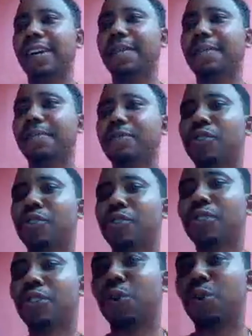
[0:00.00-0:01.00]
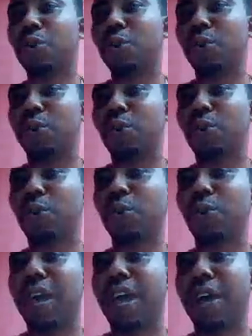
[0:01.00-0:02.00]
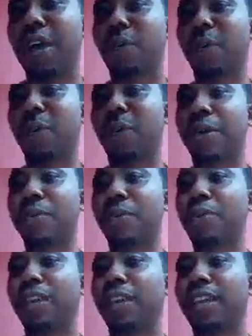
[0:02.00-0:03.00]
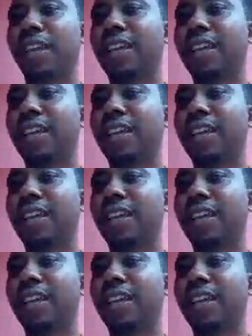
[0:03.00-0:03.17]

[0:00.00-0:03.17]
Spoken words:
So where were we?